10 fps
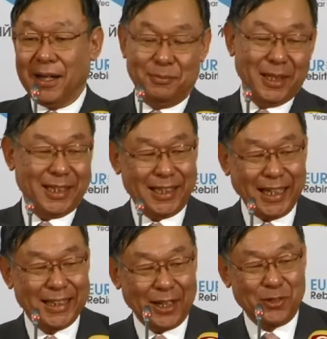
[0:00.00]
But it
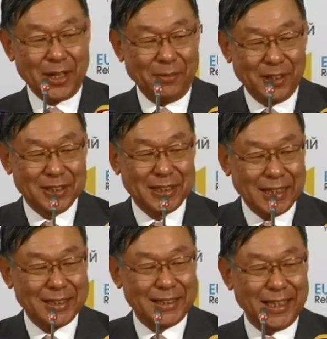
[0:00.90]
takes some time, because
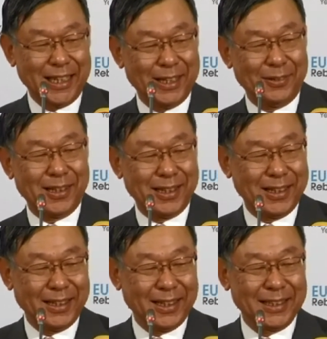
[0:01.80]
just
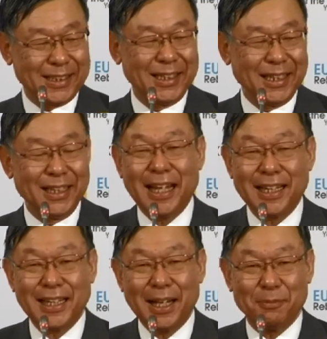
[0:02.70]

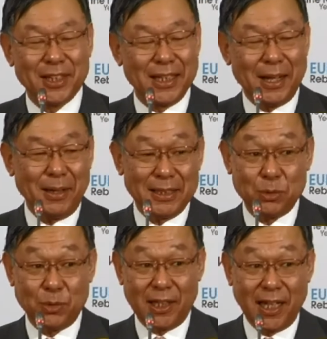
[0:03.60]
that happened in the
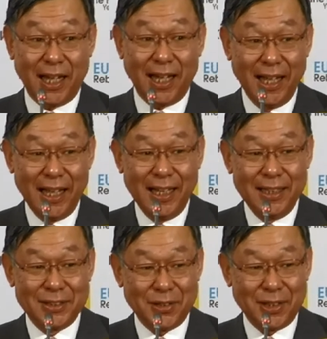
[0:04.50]
past 1 year.
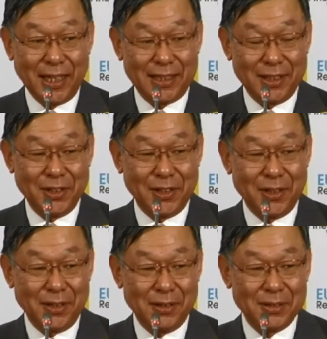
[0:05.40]
So that,
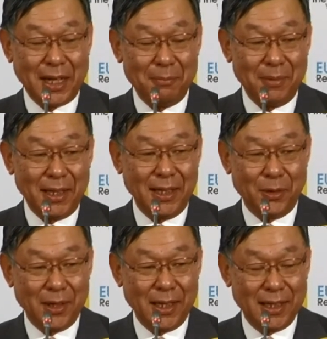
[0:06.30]
some money
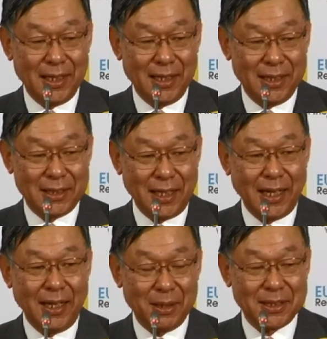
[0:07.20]
already is
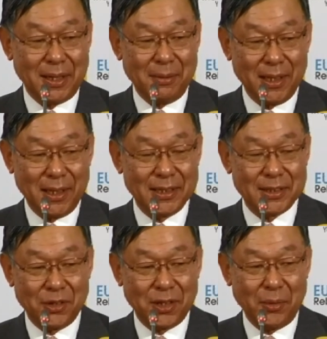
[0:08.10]
here, but some money
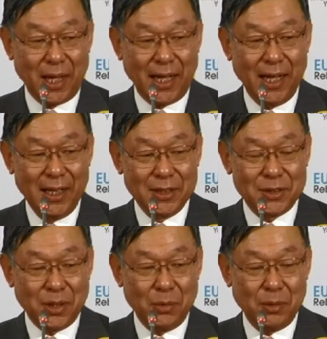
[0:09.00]
is on the way.
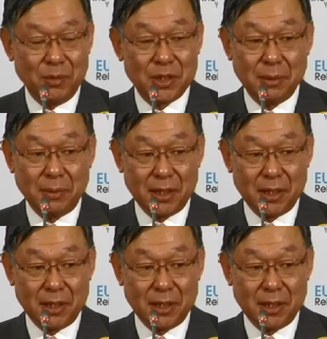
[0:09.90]
So we will see.